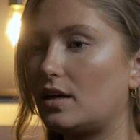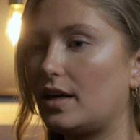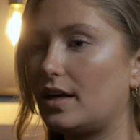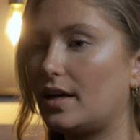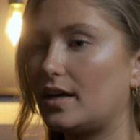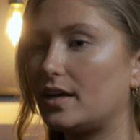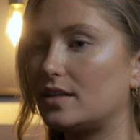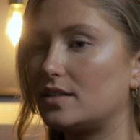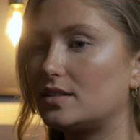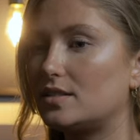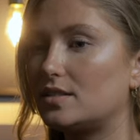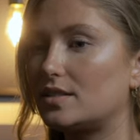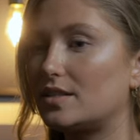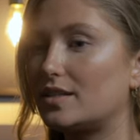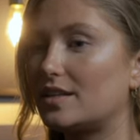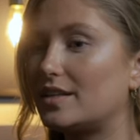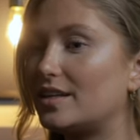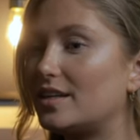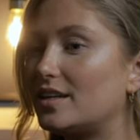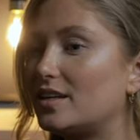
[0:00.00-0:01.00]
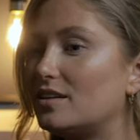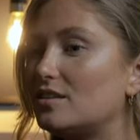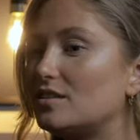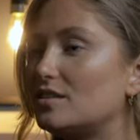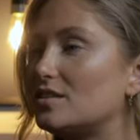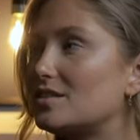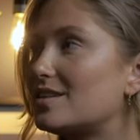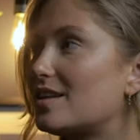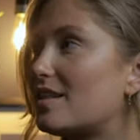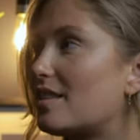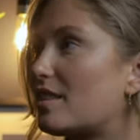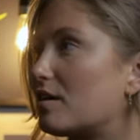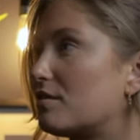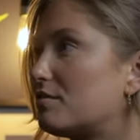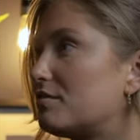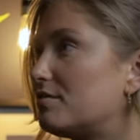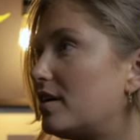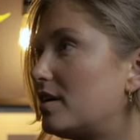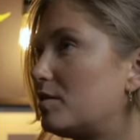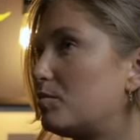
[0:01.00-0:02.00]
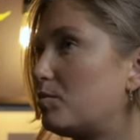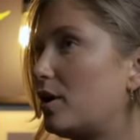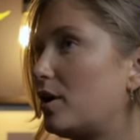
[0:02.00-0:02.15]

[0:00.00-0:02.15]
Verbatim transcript: and Here's the fun